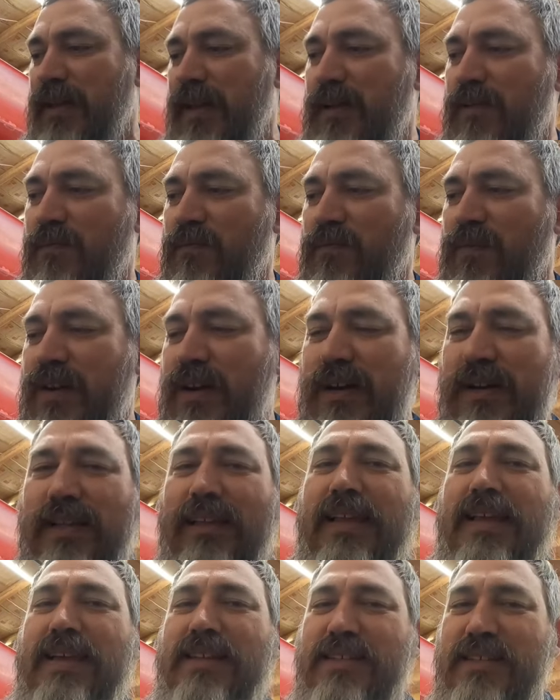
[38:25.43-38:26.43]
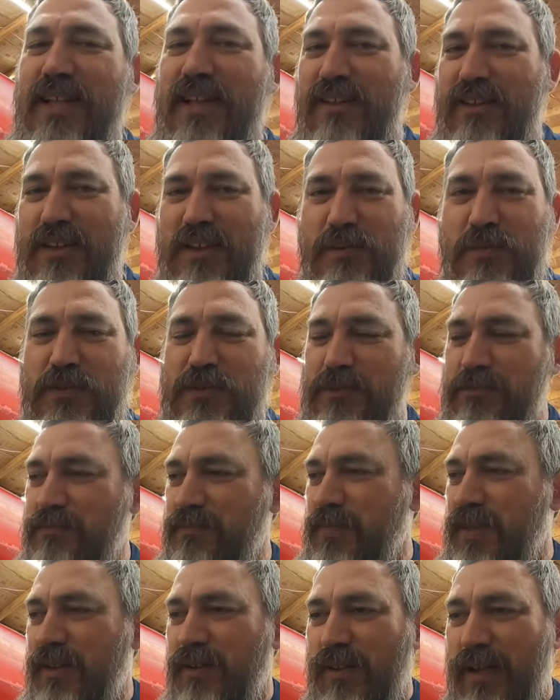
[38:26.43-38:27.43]
at very least I'll hit them with
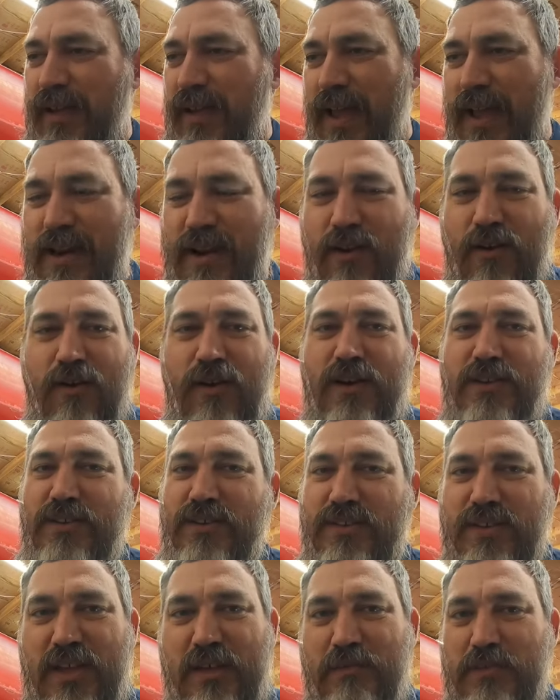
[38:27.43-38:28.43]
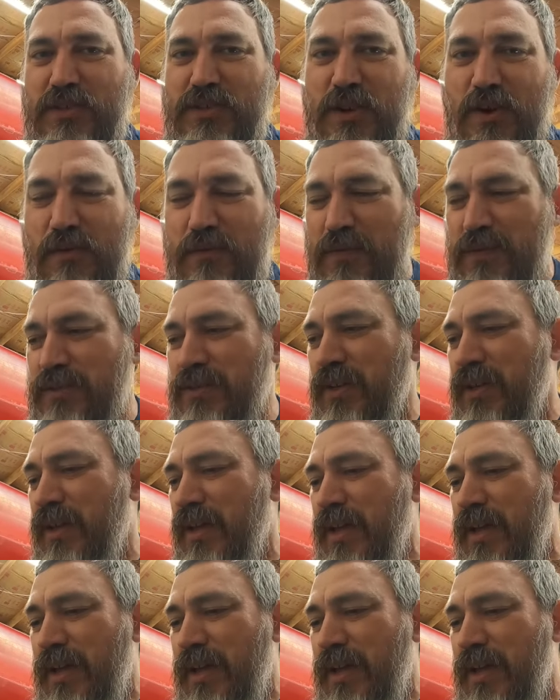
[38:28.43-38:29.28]
some, you know, like 80 grit just to give them a surface.